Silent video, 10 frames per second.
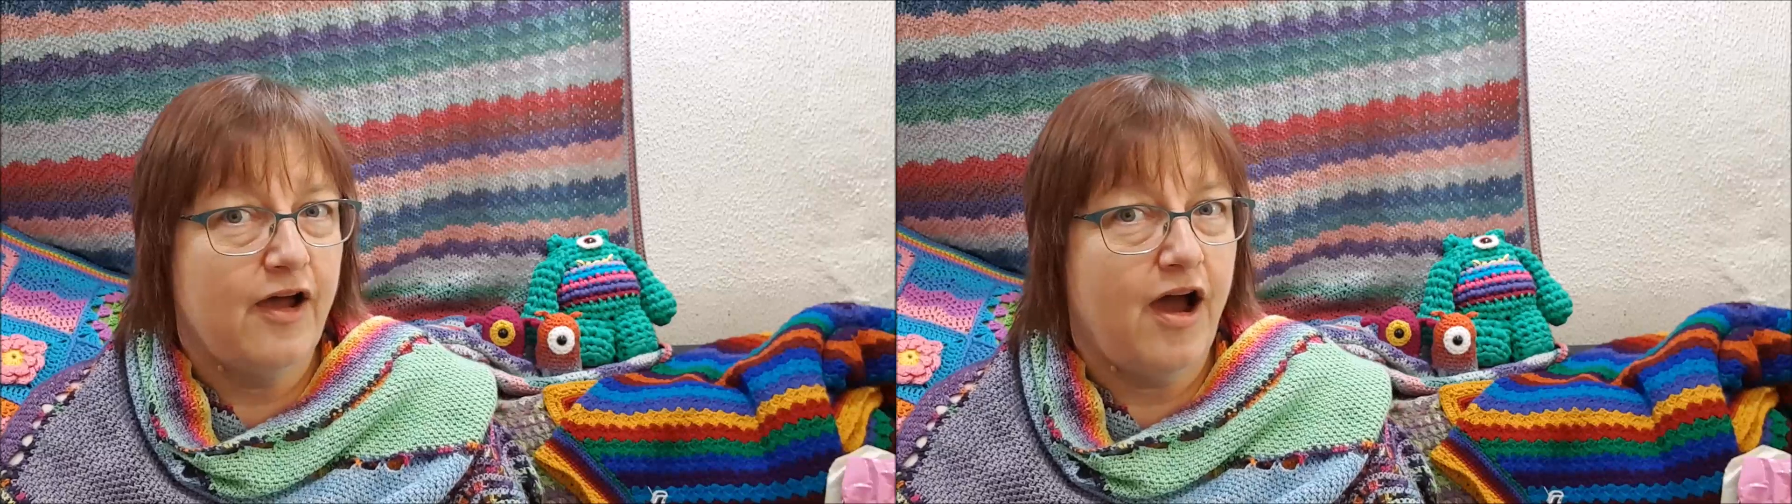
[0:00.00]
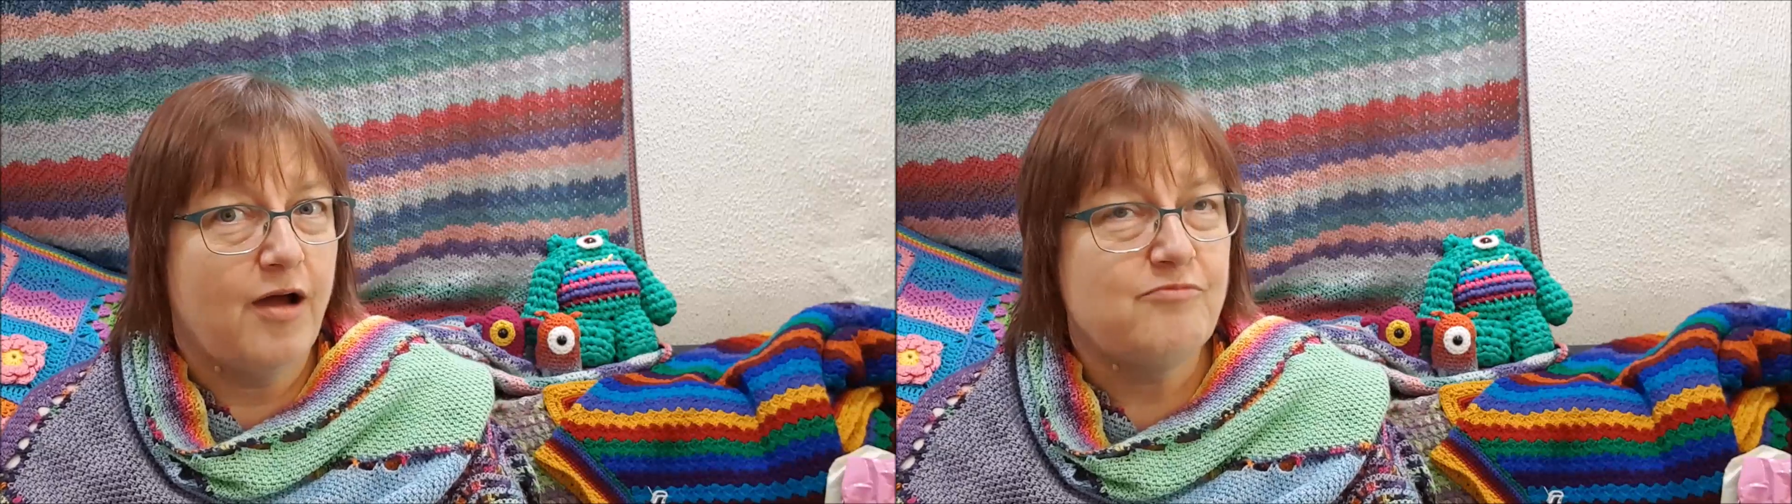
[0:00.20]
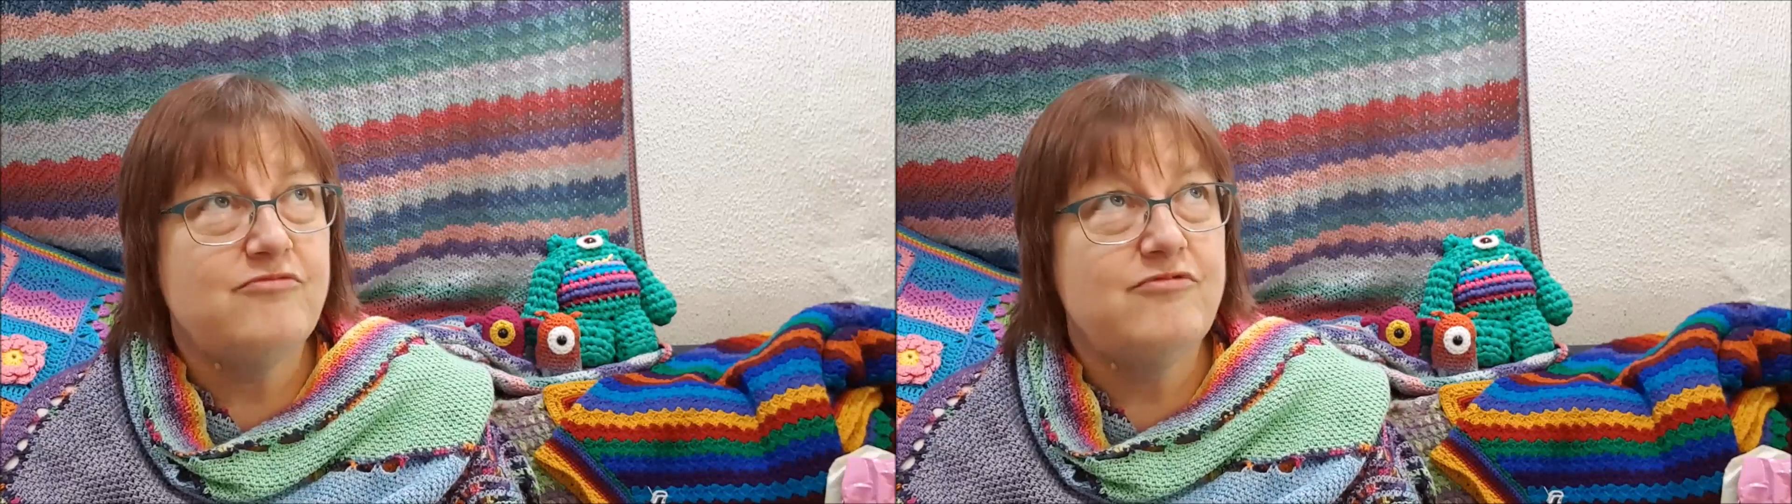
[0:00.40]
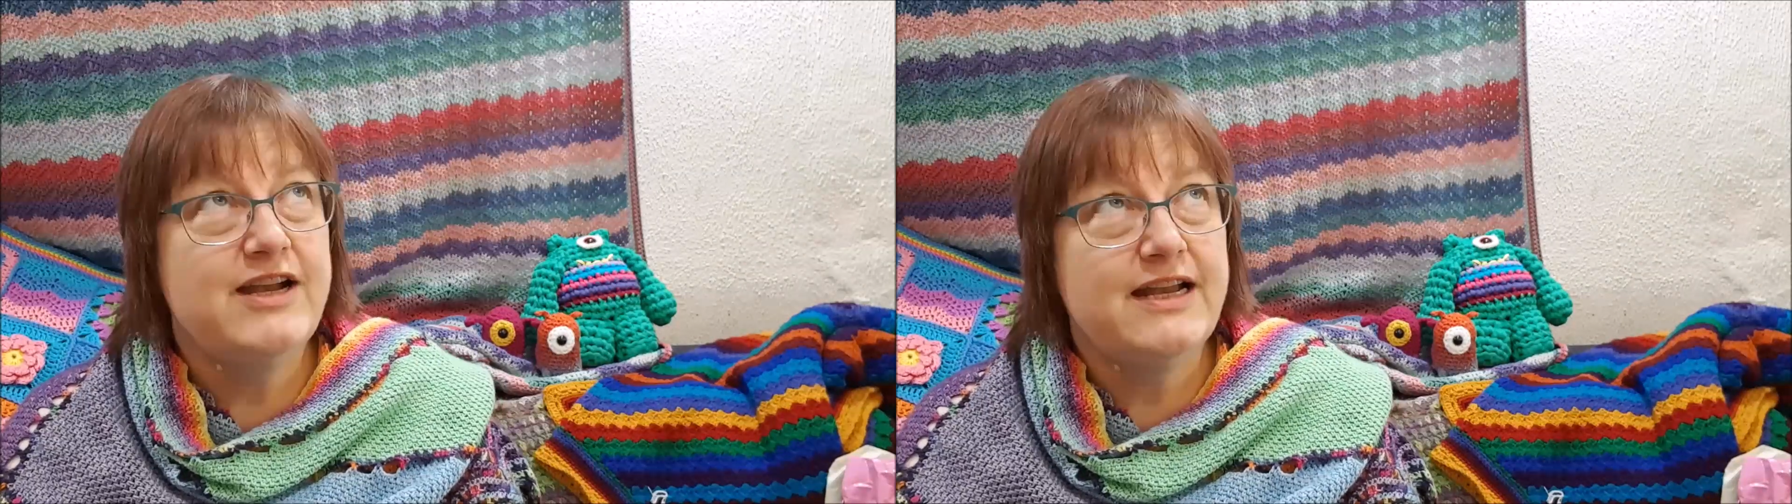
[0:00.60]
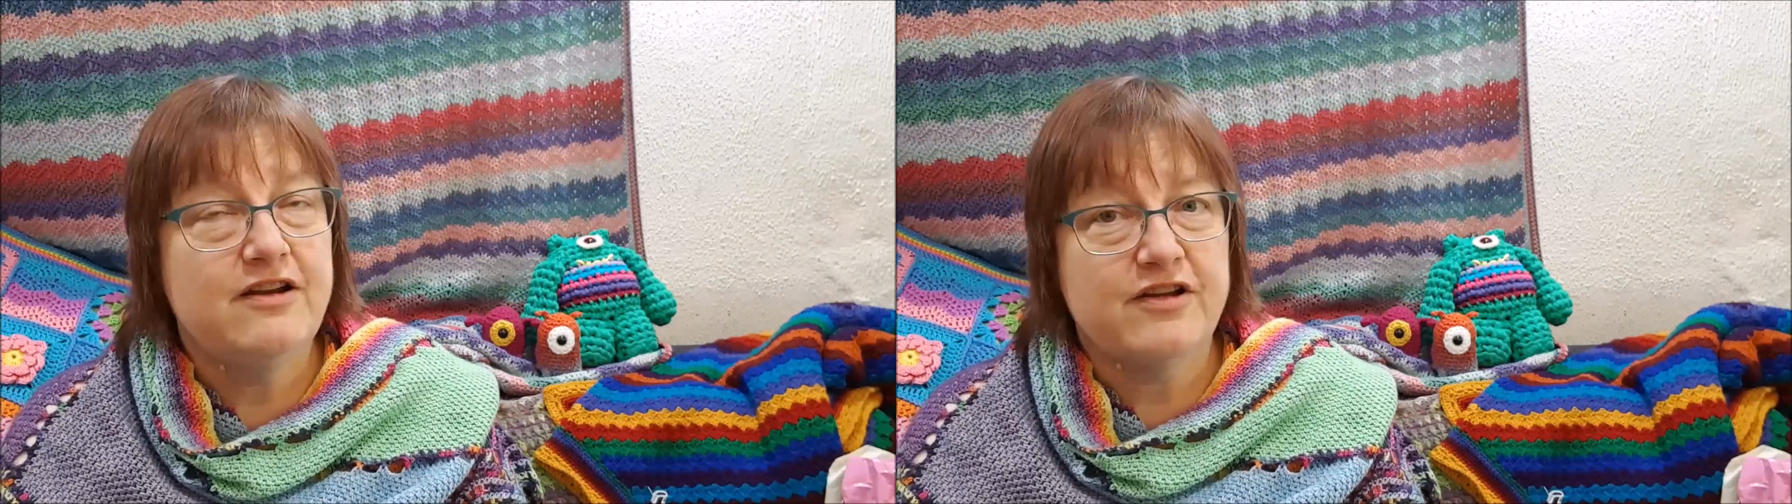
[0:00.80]
I'm
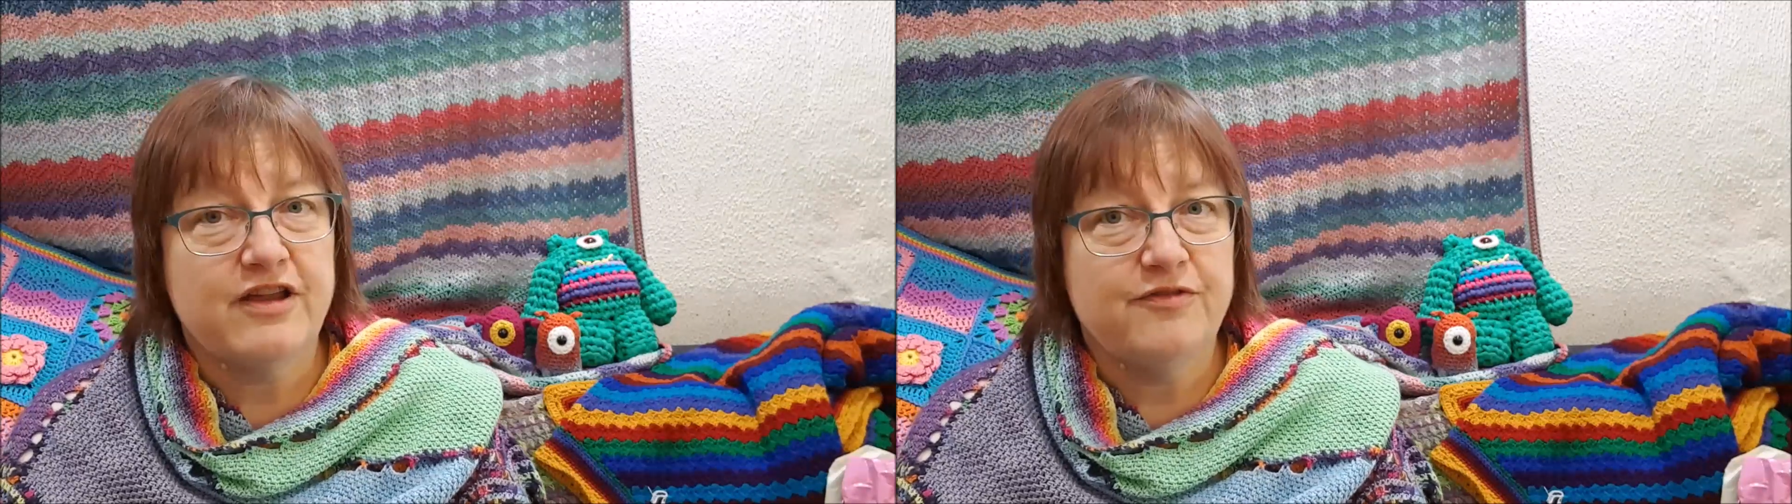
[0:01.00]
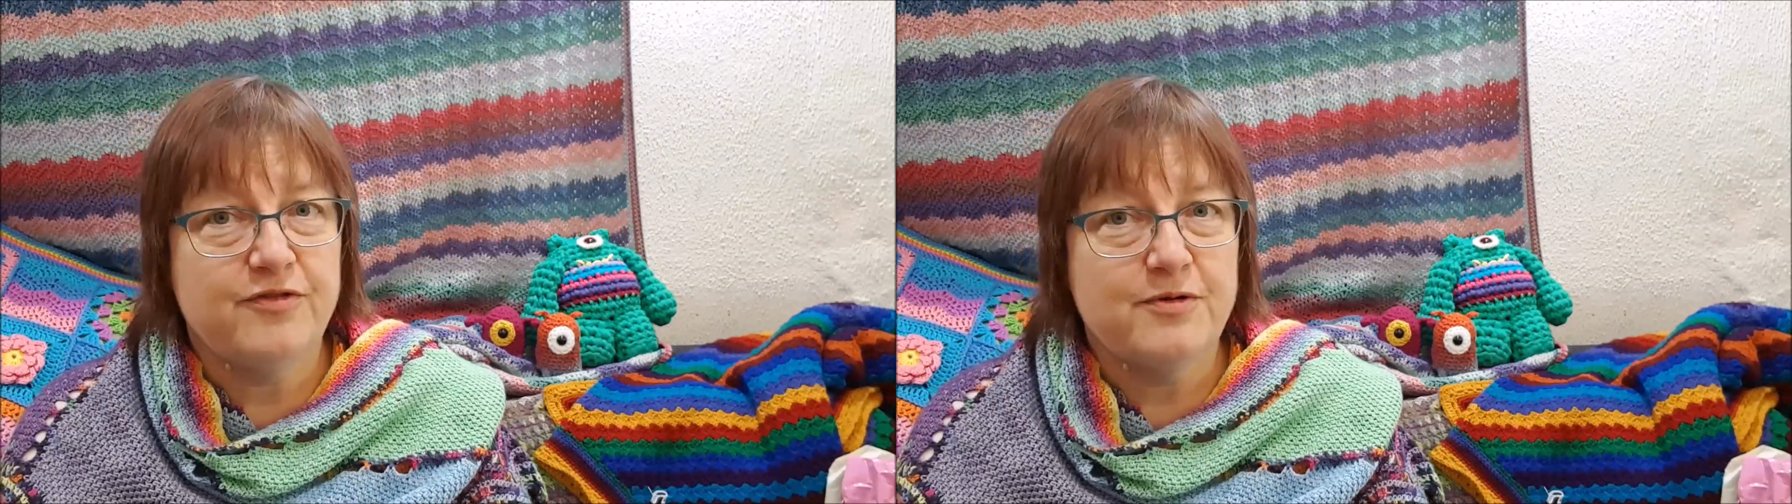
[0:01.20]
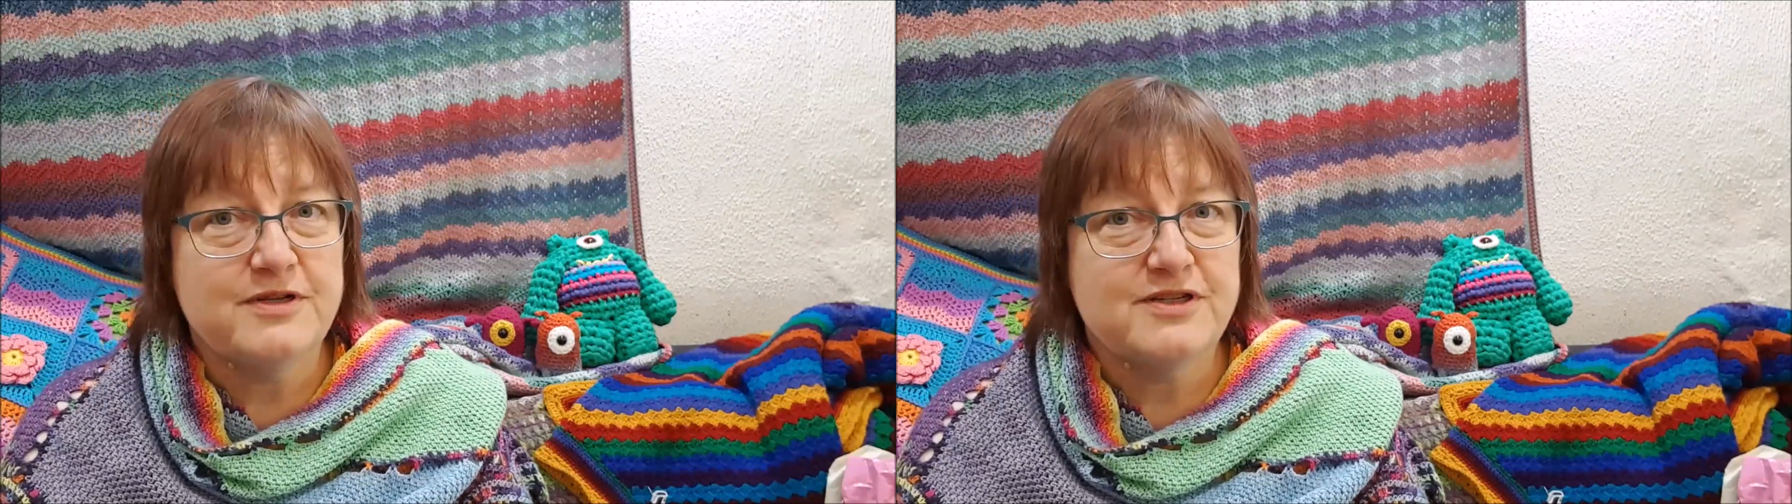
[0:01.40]
really looking forward